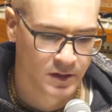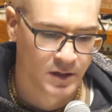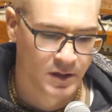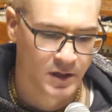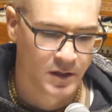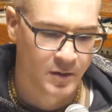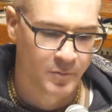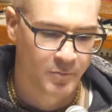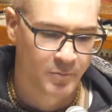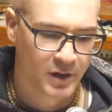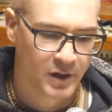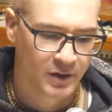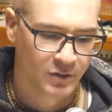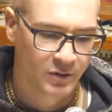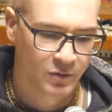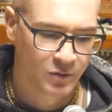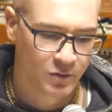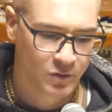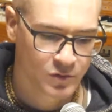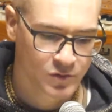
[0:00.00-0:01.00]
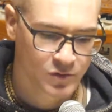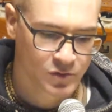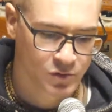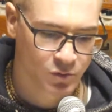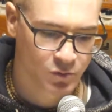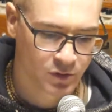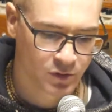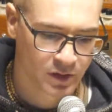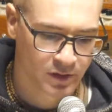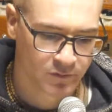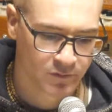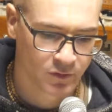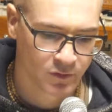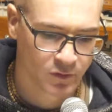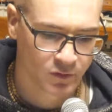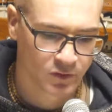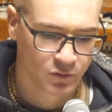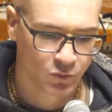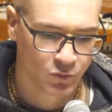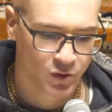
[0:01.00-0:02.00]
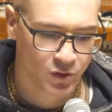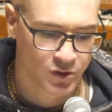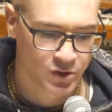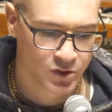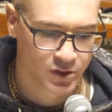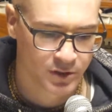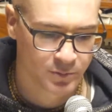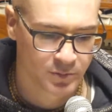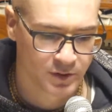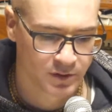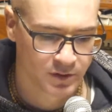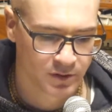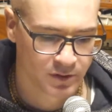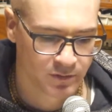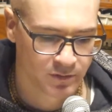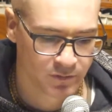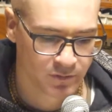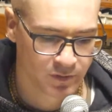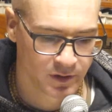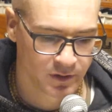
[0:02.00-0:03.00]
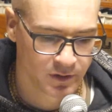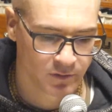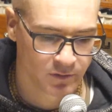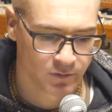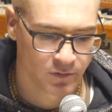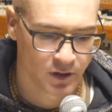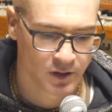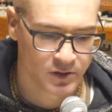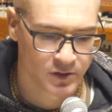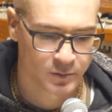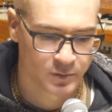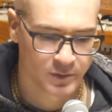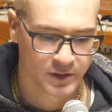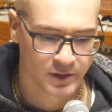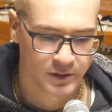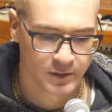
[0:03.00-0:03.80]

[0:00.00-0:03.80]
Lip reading: by those who have not worshipped the feet of Lakshmi.